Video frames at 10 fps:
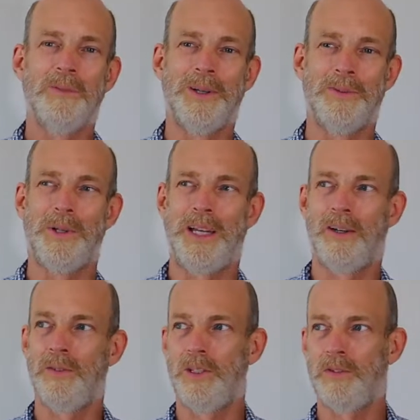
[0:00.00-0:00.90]
But we
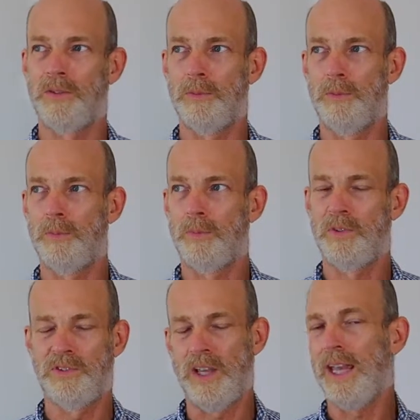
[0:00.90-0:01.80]
have these
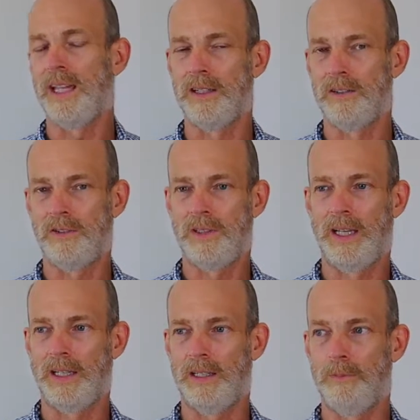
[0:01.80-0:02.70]
sayings
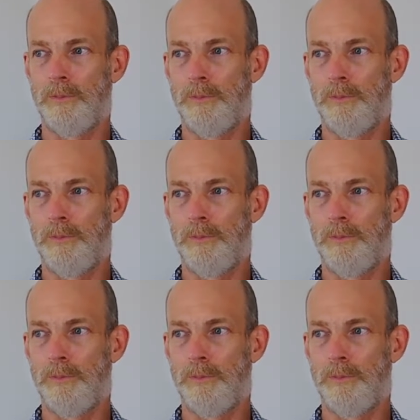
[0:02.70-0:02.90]
that